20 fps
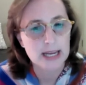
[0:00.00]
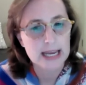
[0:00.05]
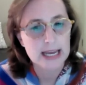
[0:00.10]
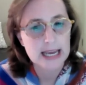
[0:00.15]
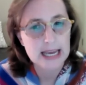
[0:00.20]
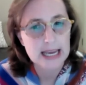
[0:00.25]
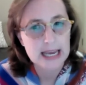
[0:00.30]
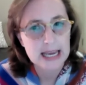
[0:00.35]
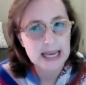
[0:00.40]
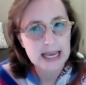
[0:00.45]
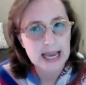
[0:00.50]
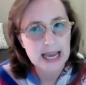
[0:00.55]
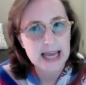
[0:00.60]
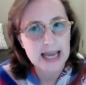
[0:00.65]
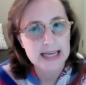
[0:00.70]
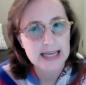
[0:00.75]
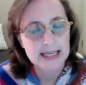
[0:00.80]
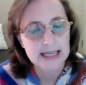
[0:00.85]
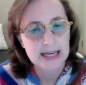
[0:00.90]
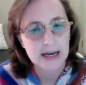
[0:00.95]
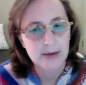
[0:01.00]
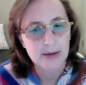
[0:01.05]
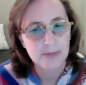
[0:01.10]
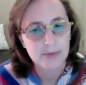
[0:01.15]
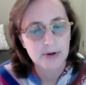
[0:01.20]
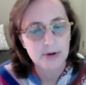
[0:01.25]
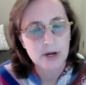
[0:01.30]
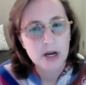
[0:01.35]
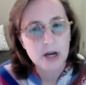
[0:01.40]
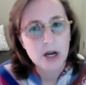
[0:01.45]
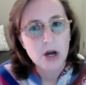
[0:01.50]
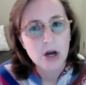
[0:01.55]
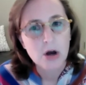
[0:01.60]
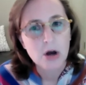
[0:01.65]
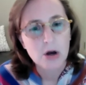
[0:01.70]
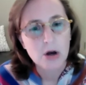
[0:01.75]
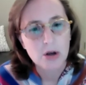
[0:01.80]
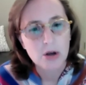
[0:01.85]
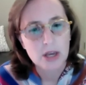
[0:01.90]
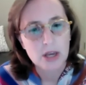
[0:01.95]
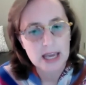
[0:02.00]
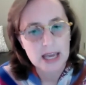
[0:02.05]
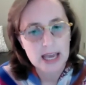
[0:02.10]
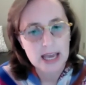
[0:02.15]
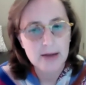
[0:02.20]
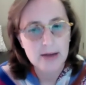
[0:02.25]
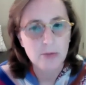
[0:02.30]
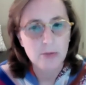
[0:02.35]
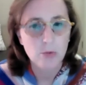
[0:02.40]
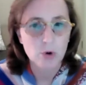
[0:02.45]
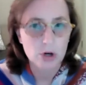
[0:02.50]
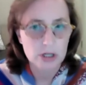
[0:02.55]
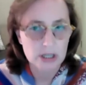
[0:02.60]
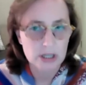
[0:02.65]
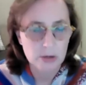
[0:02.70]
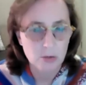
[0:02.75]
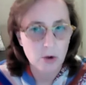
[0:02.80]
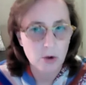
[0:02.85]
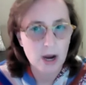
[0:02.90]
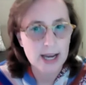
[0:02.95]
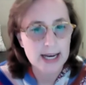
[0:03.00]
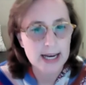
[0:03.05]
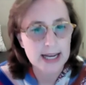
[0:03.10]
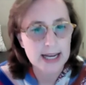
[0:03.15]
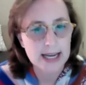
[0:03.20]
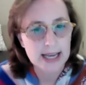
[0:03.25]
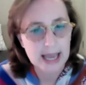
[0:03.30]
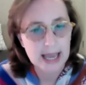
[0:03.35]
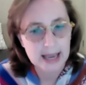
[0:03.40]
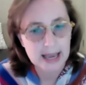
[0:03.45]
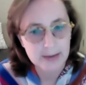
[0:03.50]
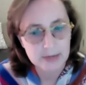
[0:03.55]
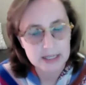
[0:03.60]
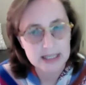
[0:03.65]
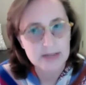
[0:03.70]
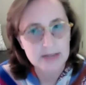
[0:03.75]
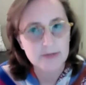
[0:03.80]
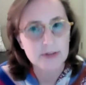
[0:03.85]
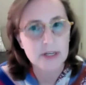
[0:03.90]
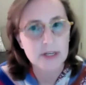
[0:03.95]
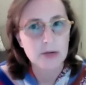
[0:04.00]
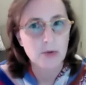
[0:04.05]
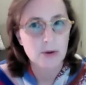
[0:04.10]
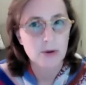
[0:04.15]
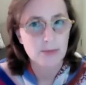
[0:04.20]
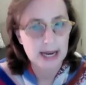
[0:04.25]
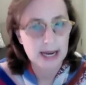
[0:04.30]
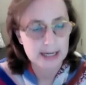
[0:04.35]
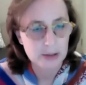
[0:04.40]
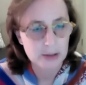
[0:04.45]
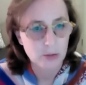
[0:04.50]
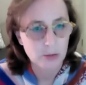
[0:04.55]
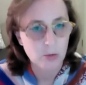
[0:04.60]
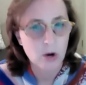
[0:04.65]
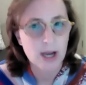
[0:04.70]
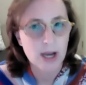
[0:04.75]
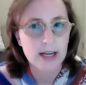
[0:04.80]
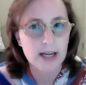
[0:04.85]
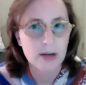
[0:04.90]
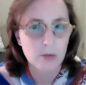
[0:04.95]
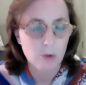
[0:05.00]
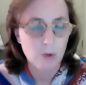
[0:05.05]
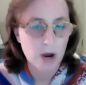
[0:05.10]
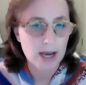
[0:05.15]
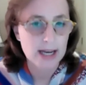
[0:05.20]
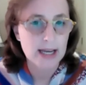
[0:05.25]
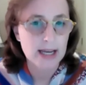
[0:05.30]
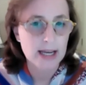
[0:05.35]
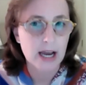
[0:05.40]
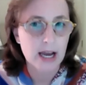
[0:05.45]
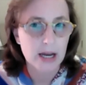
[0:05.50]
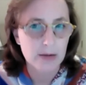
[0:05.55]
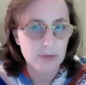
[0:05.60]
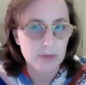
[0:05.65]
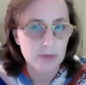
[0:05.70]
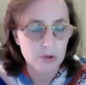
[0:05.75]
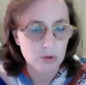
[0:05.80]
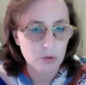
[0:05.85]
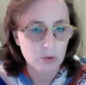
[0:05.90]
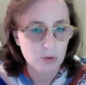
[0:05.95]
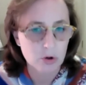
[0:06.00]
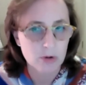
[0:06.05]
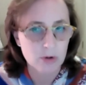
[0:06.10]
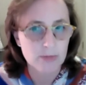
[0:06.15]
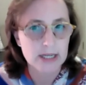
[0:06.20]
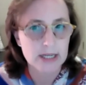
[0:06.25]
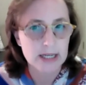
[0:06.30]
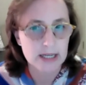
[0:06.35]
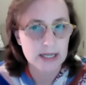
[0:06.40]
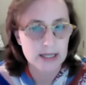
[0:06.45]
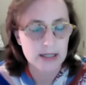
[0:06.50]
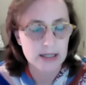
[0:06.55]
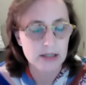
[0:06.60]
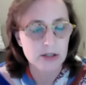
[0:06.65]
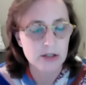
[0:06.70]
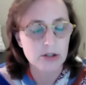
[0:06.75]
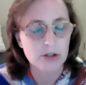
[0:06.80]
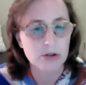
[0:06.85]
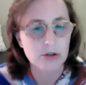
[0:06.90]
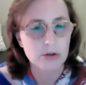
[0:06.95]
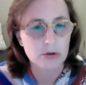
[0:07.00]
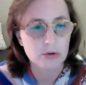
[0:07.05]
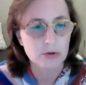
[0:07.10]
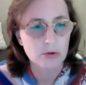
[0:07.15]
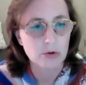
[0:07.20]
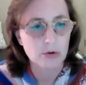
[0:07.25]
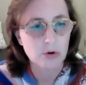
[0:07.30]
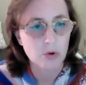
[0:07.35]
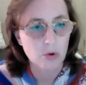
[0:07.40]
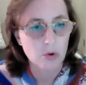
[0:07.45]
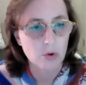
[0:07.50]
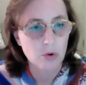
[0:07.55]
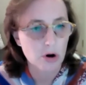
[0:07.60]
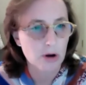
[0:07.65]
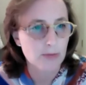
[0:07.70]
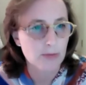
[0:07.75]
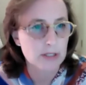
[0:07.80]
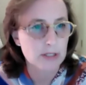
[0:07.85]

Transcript: He ended up, he had worked at Whiting, came to Tiffany, went back to Whiting. Whiting got absorbed into Gorham.